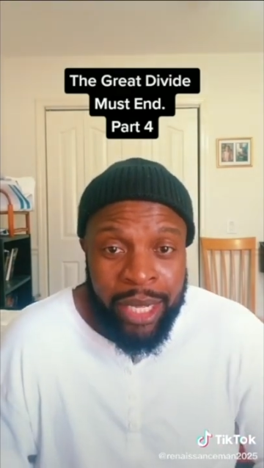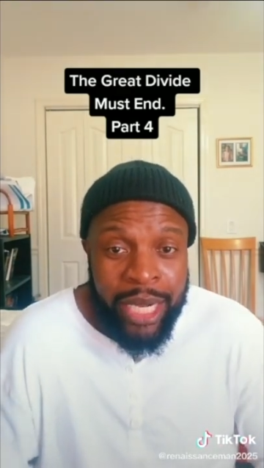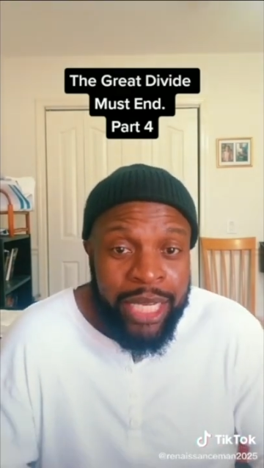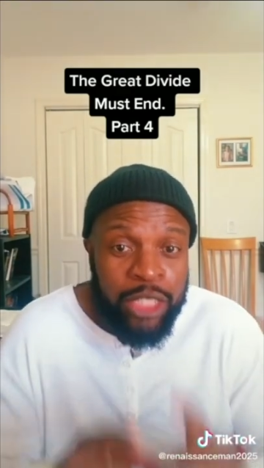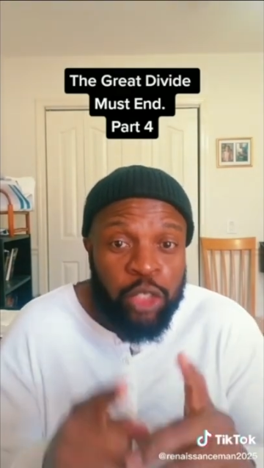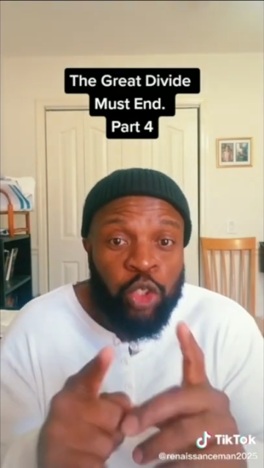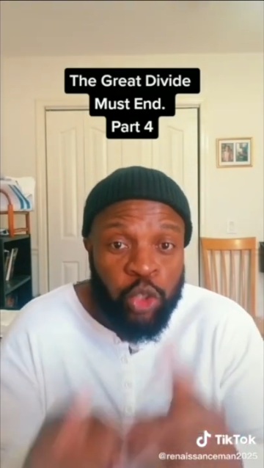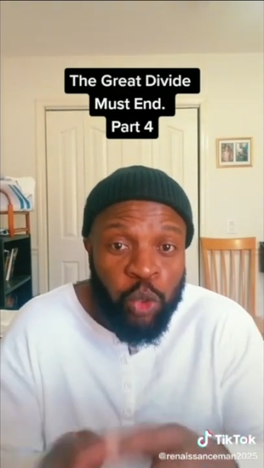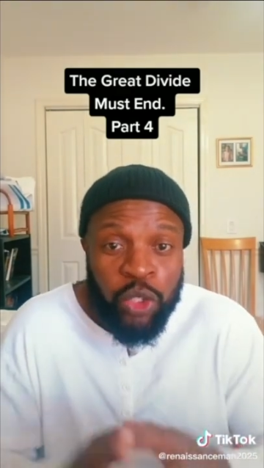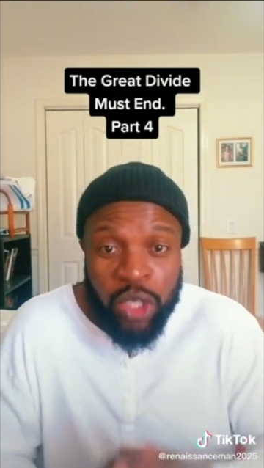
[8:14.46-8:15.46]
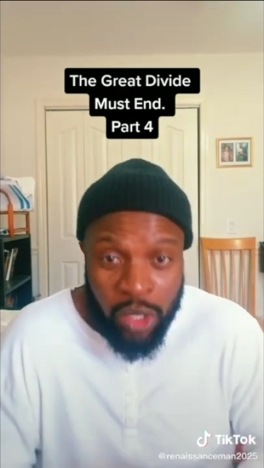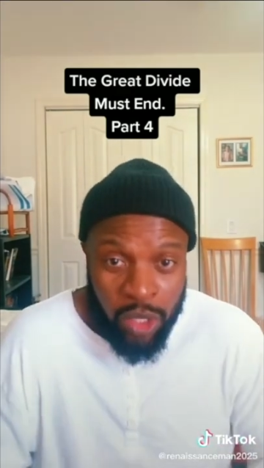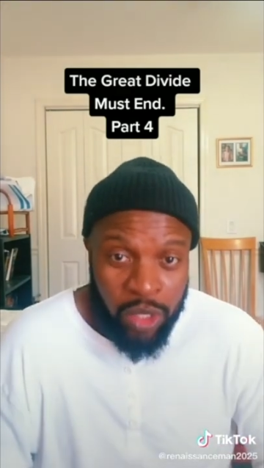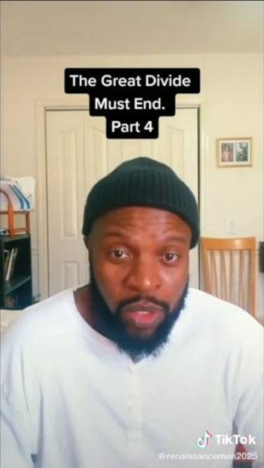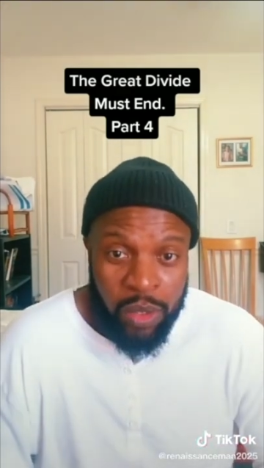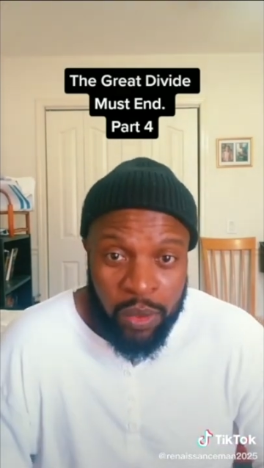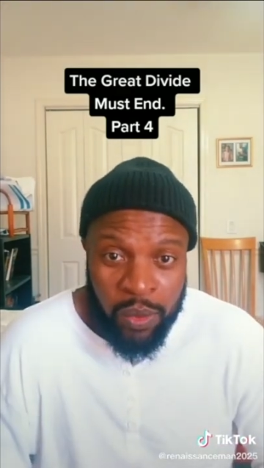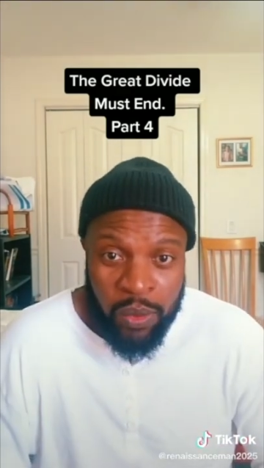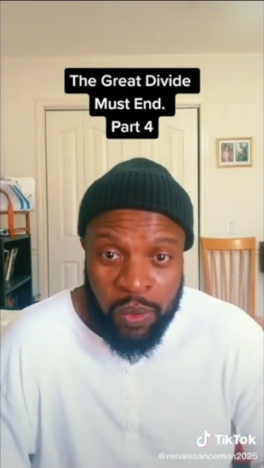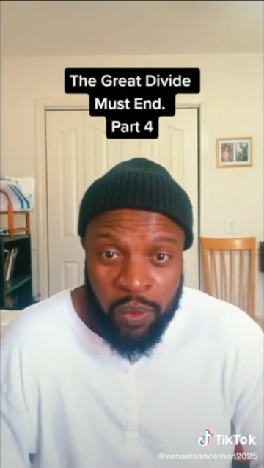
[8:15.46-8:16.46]
I need to show y'all
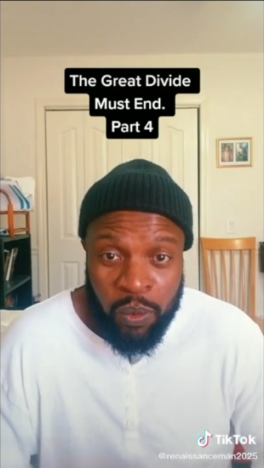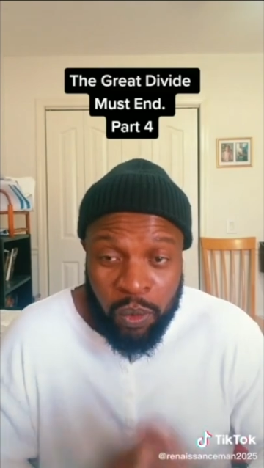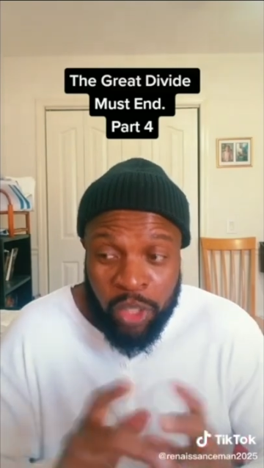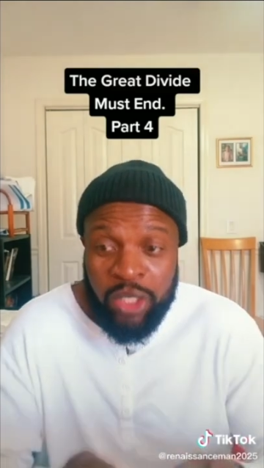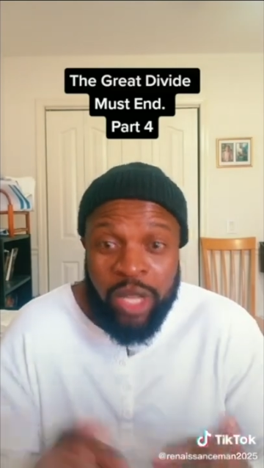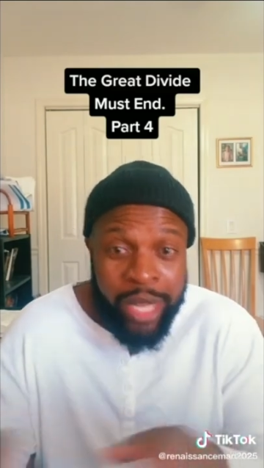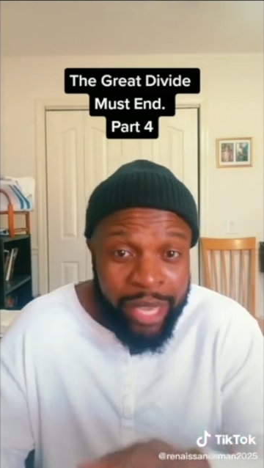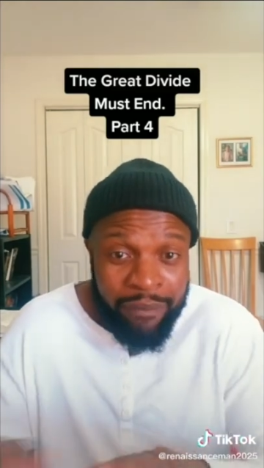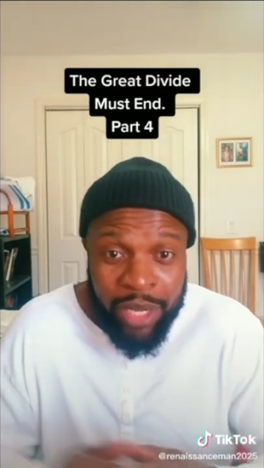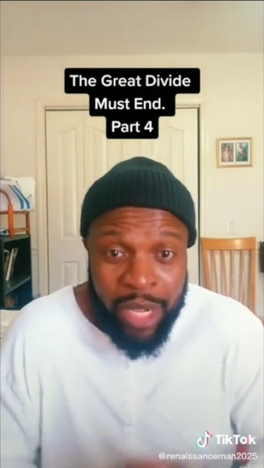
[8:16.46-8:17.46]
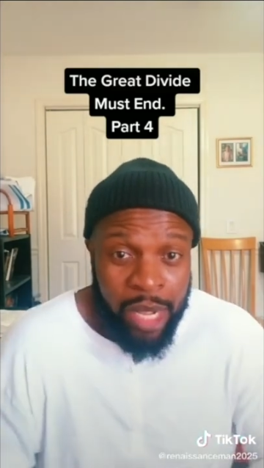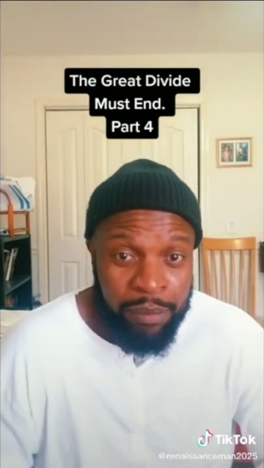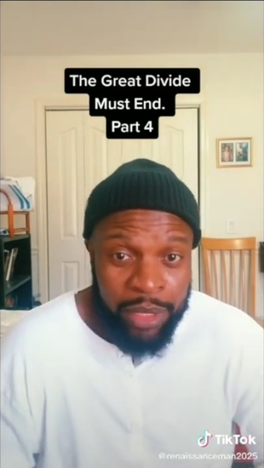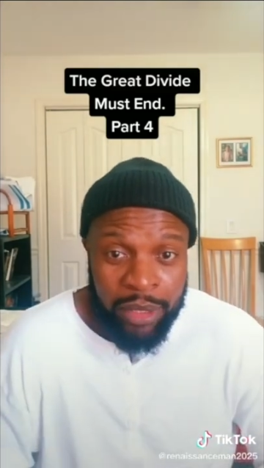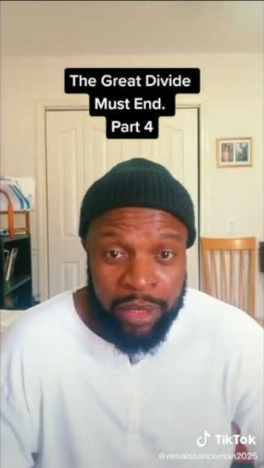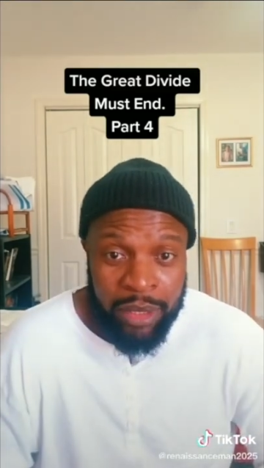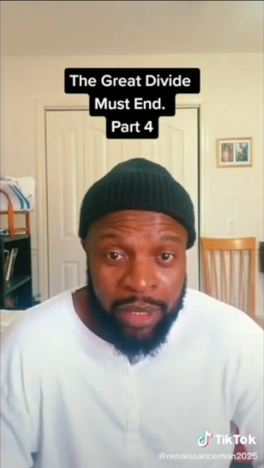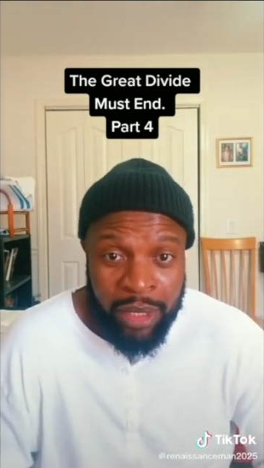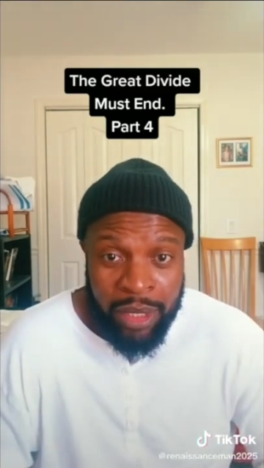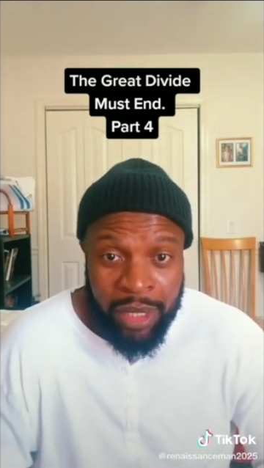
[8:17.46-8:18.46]
what y'all have in common.
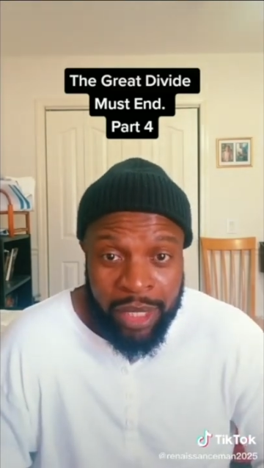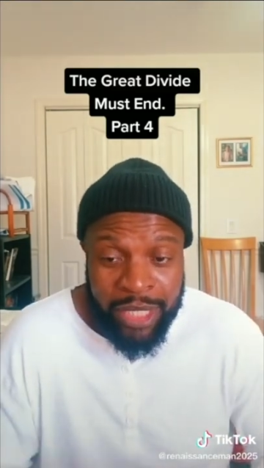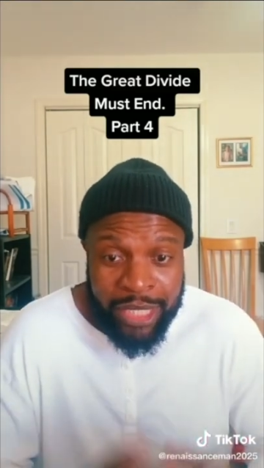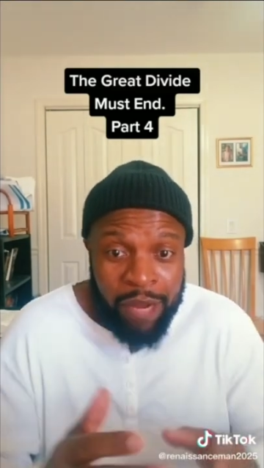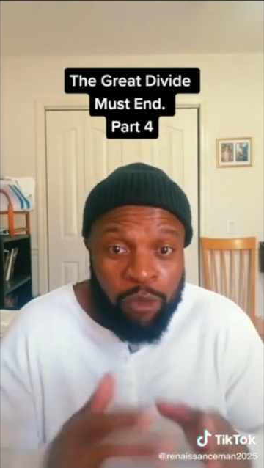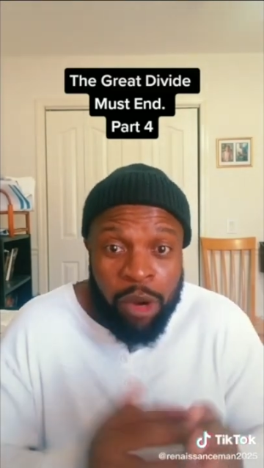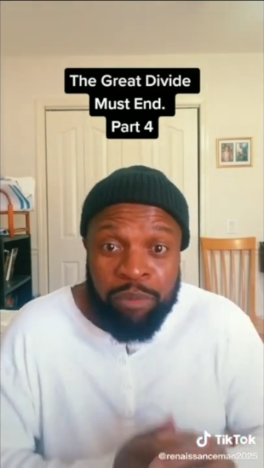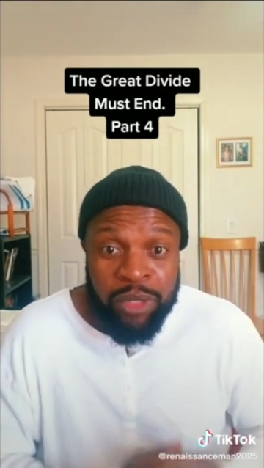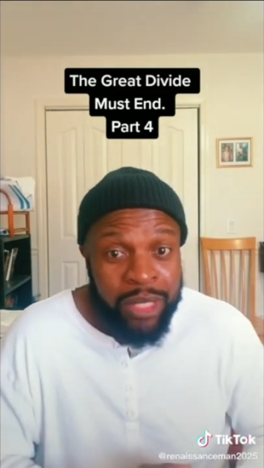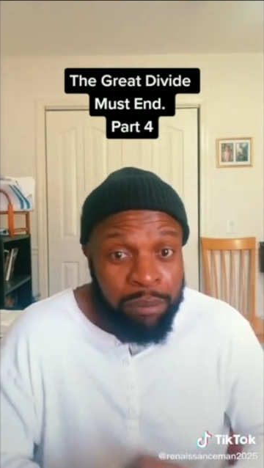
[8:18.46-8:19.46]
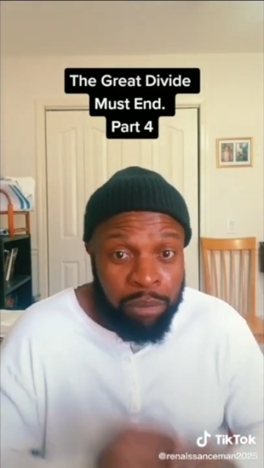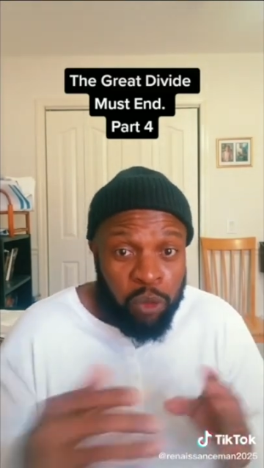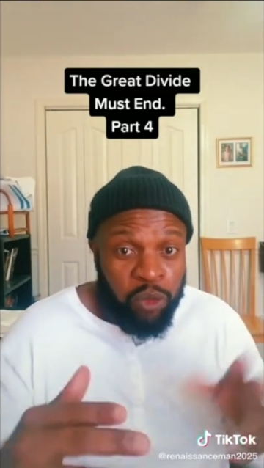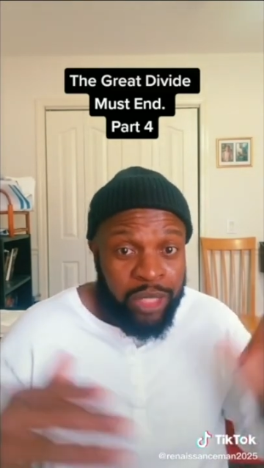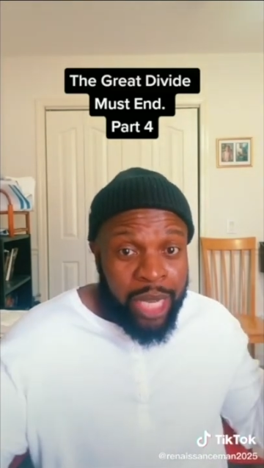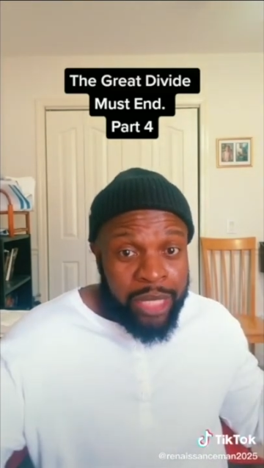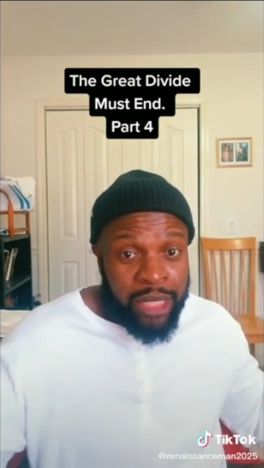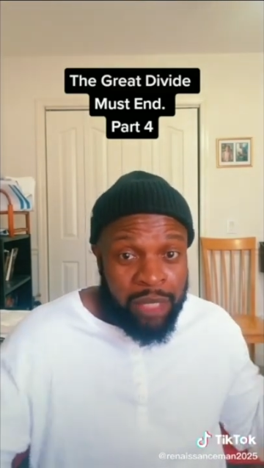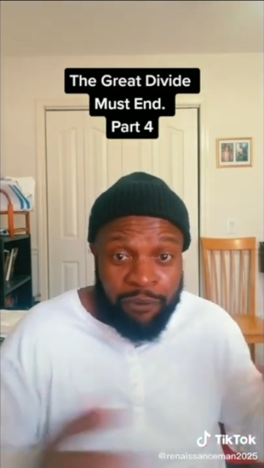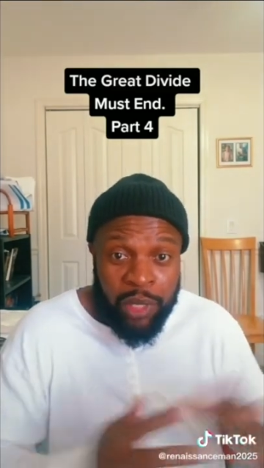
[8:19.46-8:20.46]
Because I represent both sides
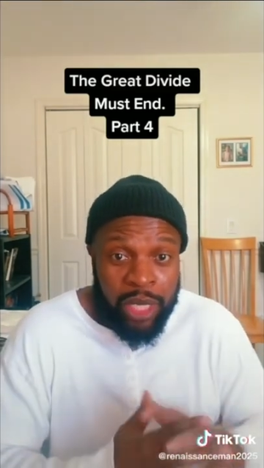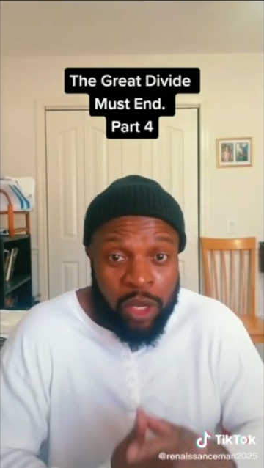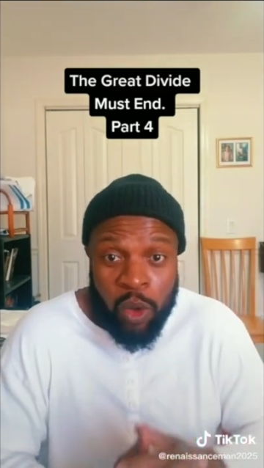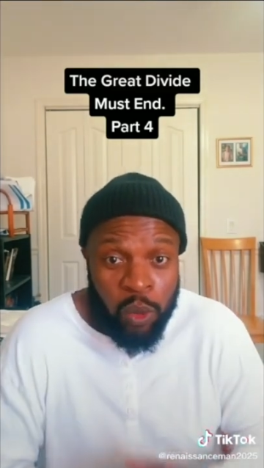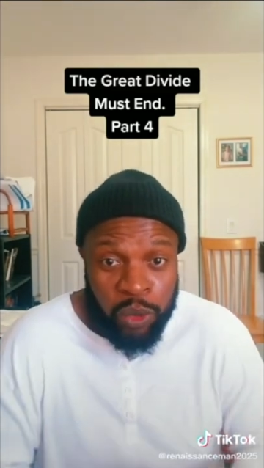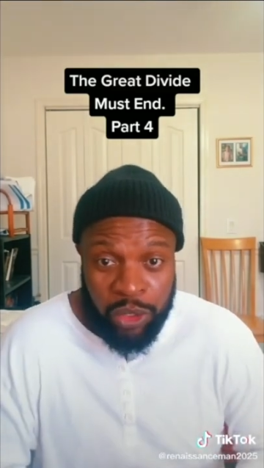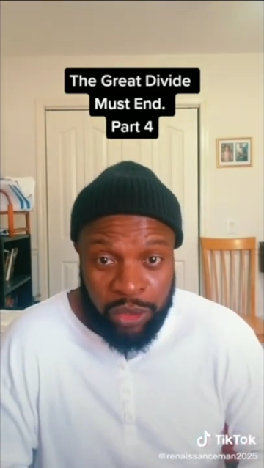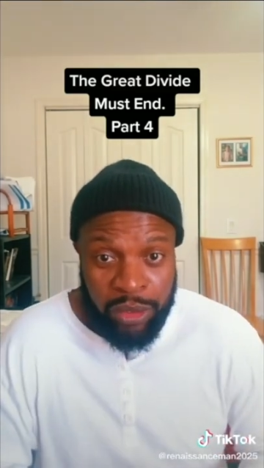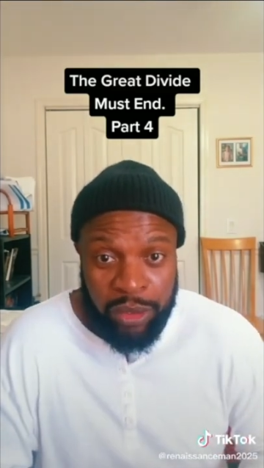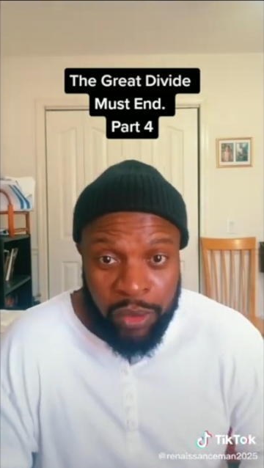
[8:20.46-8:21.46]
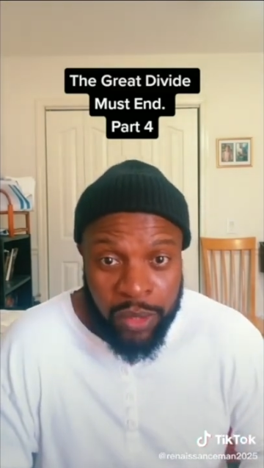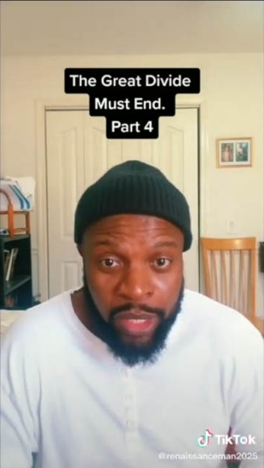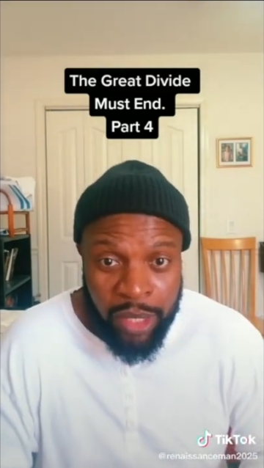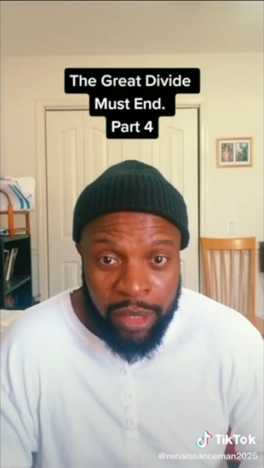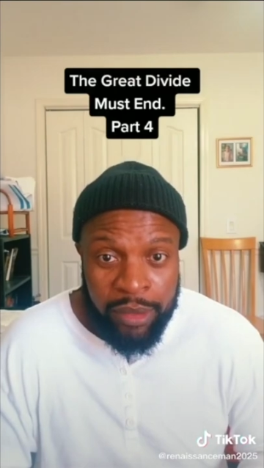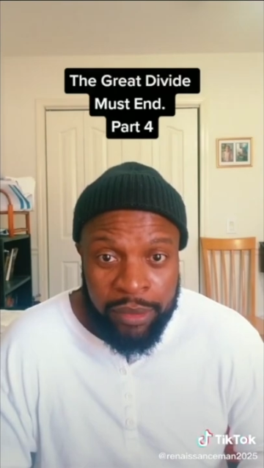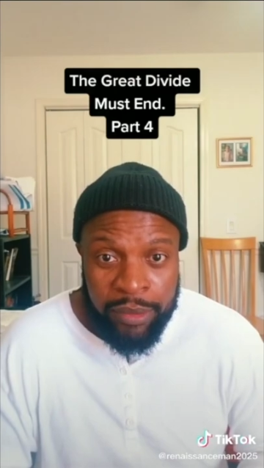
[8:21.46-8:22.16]
of the fucking culture, okay?